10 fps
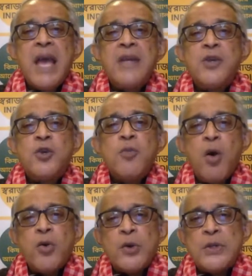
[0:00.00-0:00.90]
and
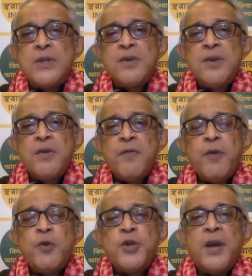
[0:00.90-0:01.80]
tomorrow's
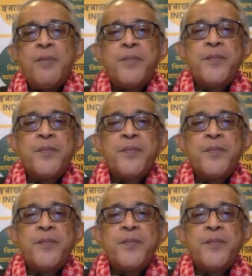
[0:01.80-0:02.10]
future.